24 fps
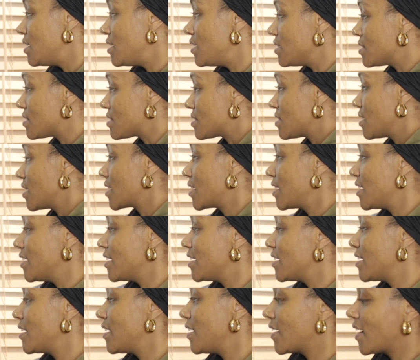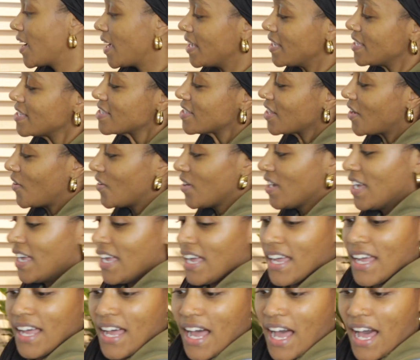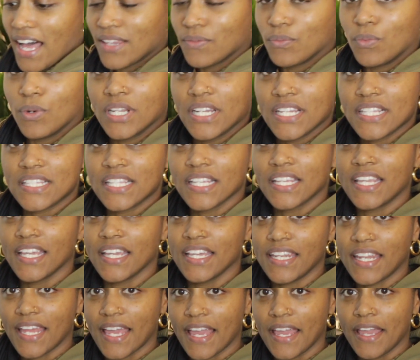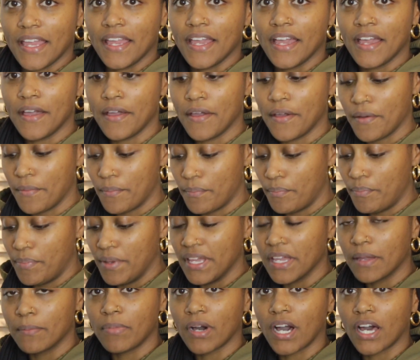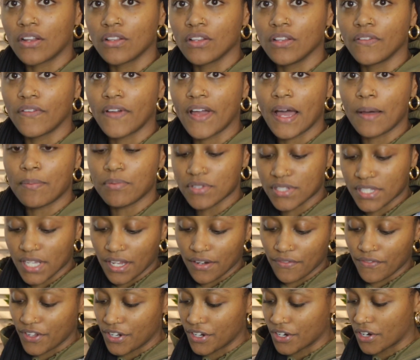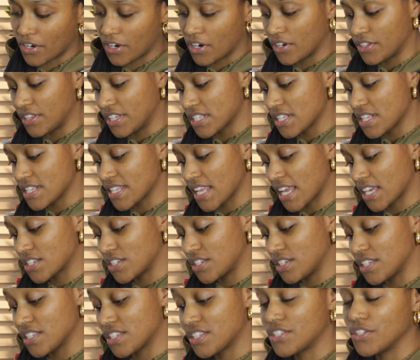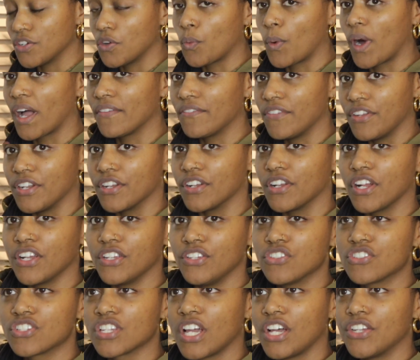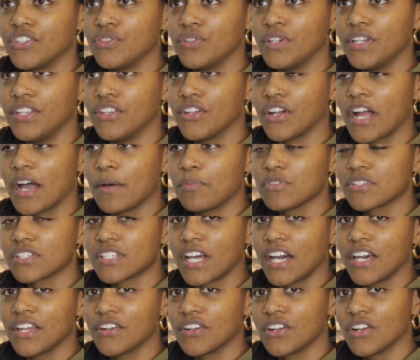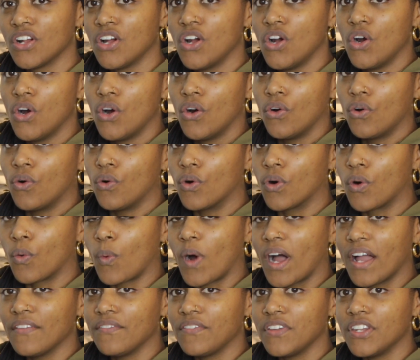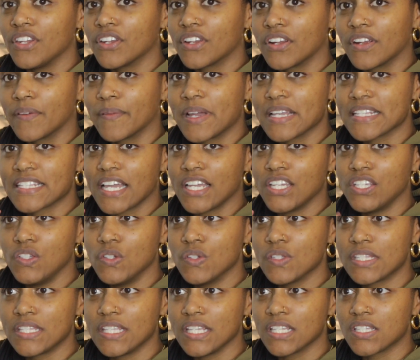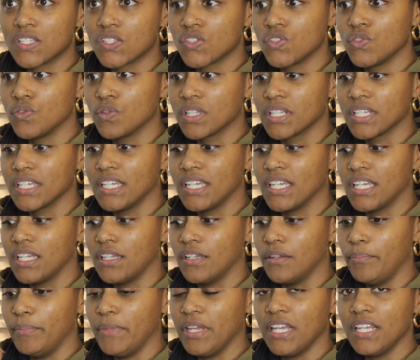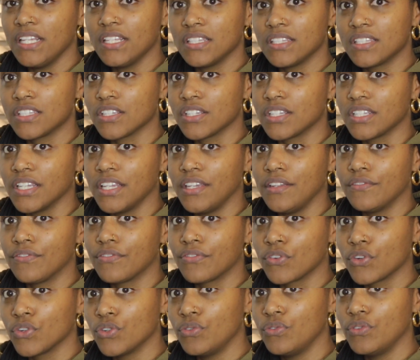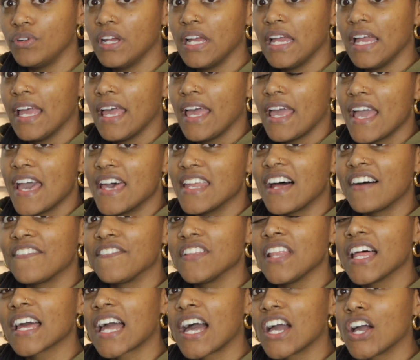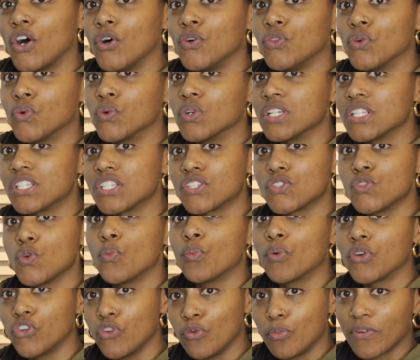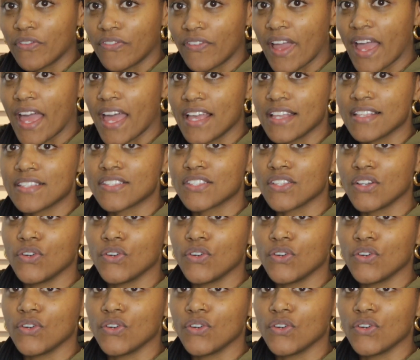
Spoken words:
Stuff here. Okay, so I wanted to get a big bottle of apple cider vinegar. This is actually distilled white vinegar. Usually I do either apple cider or white vinegar because I use this to clean meat, to clean fruit, and I feel like I go through it super duper fast.